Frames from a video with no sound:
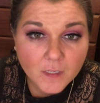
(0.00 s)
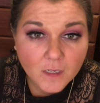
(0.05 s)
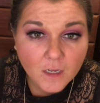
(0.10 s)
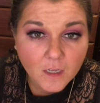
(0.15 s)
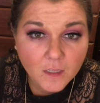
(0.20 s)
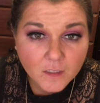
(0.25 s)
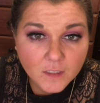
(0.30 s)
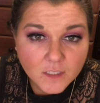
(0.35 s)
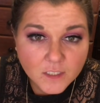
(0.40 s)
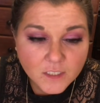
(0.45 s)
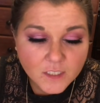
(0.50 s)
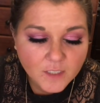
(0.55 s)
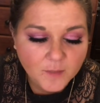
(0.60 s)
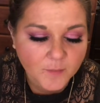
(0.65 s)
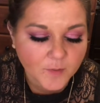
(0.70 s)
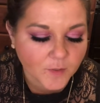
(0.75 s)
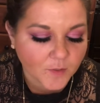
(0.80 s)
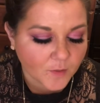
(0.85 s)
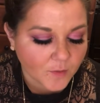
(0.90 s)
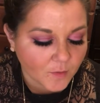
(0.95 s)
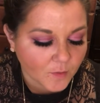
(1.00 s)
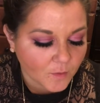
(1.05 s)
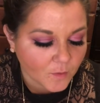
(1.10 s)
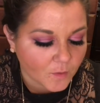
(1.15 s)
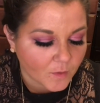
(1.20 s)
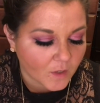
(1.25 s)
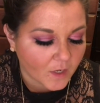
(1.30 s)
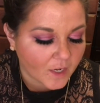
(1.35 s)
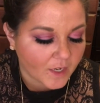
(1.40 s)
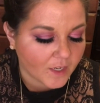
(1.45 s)
Color Shampoo
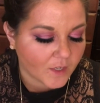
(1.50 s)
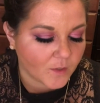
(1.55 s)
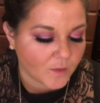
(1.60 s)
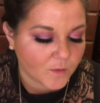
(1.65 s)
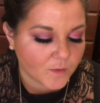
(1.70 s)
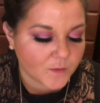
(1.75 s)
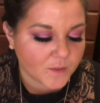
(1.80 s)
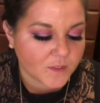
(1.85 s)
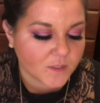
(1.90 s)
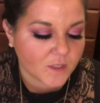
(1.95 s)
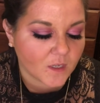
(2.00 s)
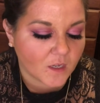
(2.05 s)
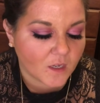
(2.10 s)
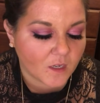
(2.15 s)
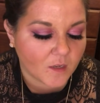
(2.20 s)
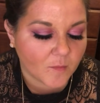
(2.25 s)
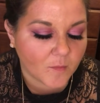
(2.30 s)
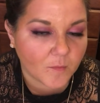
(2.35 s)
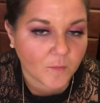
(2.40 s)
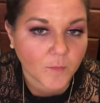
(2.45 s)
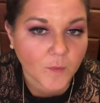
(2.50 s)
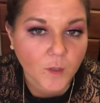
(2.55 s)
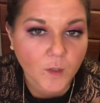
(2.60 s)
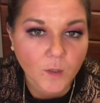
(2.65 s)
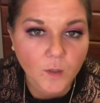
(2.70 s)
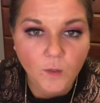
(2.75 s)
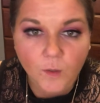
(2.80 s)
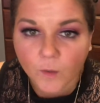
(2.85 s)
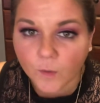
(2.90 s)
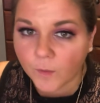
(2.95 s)
or I use
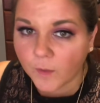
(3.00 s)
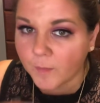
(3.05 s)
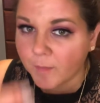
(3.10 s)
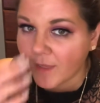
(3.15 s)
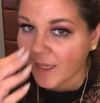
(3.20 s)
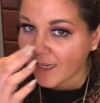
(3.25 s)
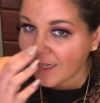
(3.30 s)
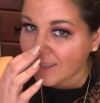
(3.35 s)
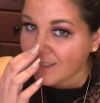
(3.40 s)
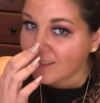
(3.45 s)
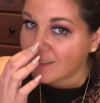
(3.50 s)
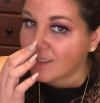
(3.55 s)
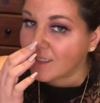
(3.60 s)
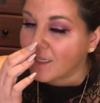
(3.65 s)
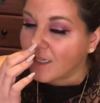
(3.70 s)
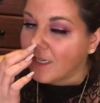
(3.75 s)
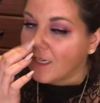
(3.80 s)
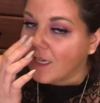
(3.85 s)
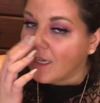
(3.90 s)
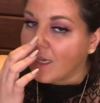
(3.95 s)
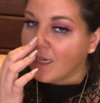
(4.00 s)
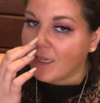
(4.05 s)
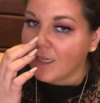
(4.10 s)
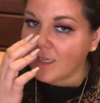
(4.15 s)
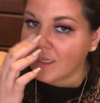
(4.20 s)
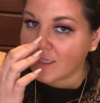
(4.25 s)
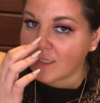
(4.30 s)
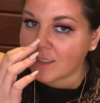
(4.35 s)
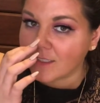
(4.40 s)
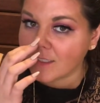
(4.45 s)
Olaplex.
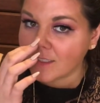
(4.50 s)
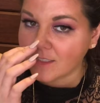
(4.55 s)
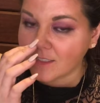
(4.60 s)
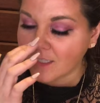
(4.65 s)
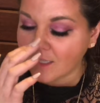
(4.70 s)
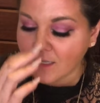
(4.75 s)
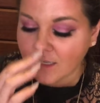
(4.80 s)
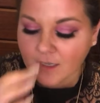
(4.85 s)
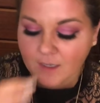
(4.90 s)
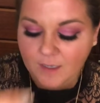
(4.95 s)
And